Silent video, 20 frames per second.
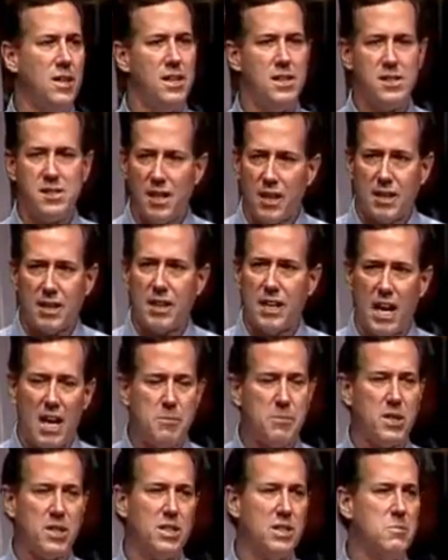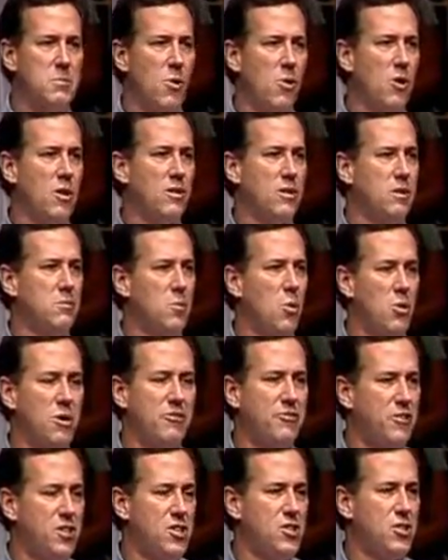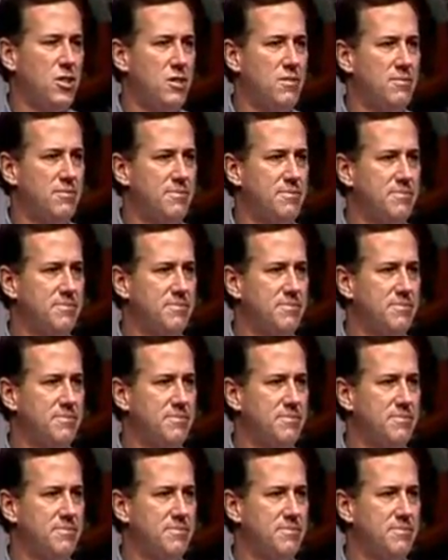is economically more efficient.